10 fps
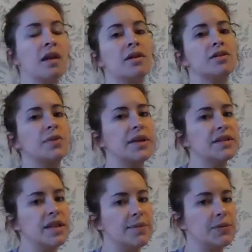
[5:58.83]
So he
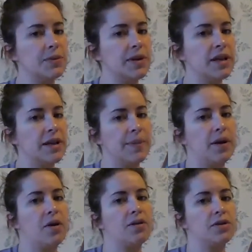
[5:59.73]
stopped worrying
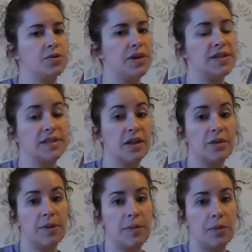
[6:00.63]
about all the choices other
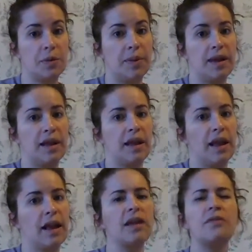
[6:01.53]
people were making and he